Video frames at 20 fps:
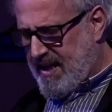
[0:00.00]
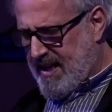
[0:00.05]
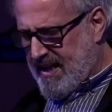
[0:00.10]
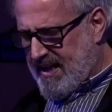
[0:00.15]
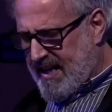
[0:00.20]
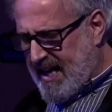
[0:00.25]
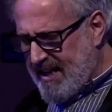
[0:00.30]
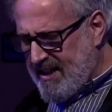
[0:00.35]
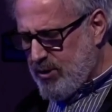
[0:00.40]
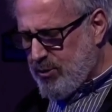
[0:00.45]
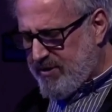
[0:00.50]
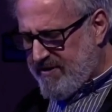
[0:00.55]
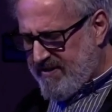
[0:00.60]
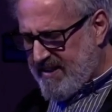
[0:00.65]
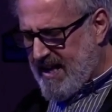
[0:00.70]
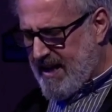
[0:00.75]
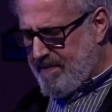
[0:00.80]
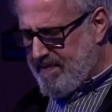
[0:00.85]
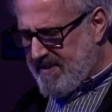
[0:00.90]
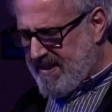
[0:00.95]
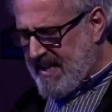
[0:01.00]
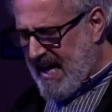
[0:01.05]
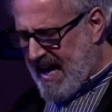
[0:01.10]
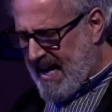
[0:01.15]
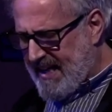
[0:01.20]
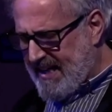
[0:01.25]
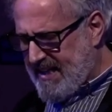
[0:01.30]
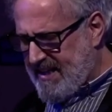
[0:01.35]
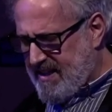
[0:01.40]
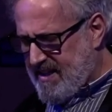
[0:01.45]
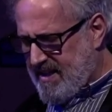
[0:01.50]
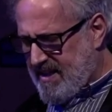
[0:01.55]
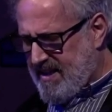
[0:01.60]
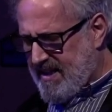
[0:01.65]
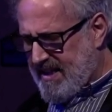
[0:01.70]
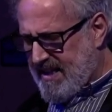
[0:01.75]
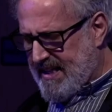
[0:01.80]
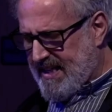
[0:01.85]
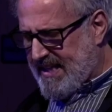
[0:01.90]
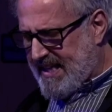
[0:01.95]
Can you see I'm dying?
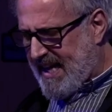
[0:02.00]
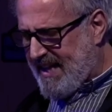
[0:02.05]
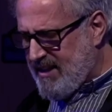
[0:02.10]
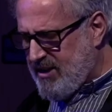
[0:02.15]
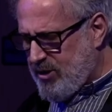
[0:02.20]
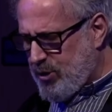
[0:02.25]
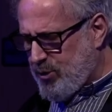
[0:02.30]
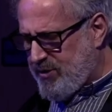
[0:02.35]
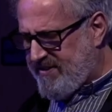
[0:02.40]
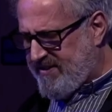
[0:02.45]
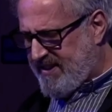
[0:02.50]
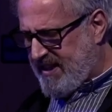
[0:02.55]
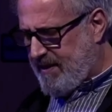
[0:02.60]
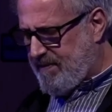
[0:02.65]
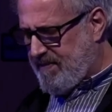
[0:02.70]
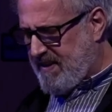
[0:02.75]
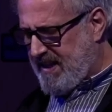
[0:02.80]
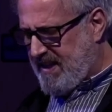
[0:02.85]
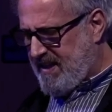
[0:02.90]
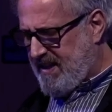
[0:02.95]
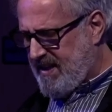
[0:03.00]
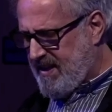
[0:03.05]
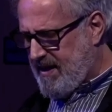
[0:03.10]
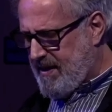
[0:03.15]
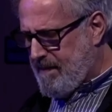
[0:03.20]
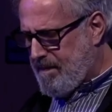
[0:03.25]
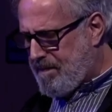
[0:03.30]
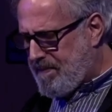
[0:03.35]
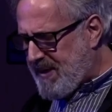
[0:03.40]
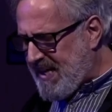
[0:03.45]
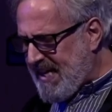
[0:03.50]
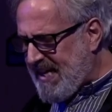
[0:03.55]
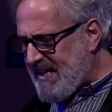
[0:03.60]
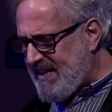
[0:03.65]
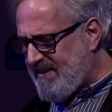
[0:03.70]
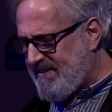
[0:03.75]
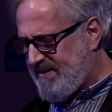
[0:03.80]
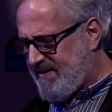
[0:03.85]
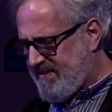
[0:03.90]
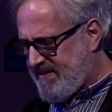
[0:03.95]
Can't you see me?
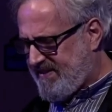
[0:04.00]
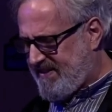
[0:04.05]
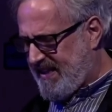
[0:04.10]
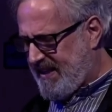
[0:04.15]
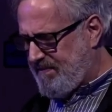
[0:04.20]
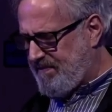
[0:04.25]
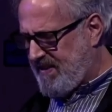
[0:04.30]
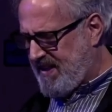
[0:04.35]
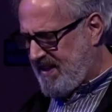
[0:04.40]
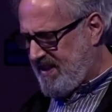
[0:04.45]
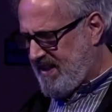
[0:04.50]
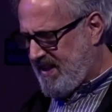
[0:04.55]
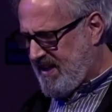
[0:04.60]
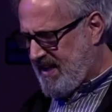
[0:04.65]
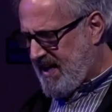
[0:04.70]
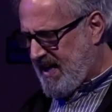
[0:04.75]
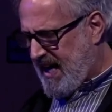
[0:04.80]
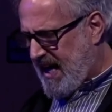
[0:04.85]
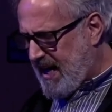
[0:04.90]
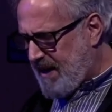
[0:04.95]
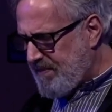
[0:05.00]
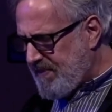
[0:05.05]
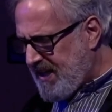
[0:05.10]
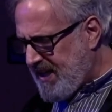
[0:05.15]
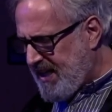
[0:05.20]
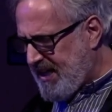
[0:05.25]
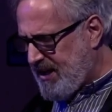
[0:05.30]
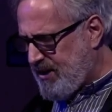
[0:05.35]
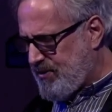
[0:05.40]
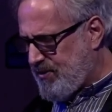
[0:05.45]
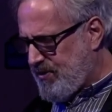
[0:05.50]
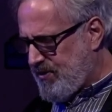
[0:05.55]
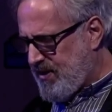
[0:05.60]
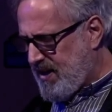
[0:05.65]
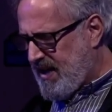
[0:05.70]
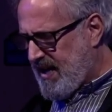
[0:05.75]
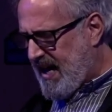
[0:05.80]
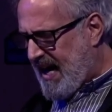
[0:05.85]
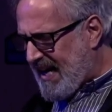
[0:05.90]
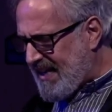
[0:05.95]
Please see me. I'm here,
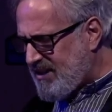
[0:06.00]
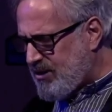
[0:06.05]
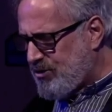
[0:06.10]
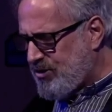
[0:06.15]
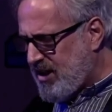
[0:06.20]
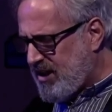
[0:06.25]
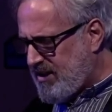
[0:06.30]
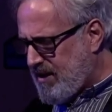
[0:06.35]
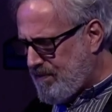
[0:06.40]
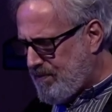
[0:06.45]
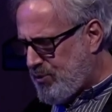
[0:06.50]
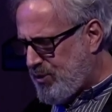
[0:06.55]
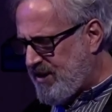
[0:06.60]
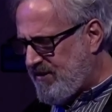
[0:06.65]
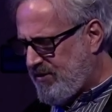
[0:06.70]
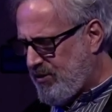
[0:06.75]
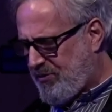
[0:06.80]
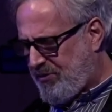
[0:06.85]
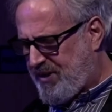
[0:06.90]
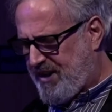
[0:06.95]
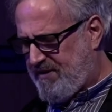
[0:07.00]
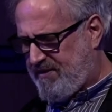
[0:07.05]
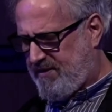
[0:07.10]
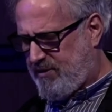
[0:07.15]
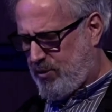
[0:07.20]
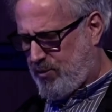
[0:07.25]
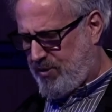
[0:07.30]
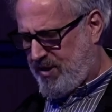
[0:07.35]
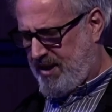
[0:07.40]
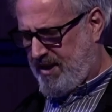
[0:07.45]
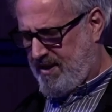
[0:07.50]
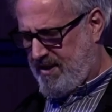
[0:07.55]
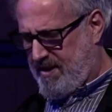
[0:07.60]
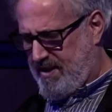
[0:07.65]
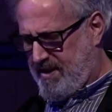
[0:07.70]
under the debris of history.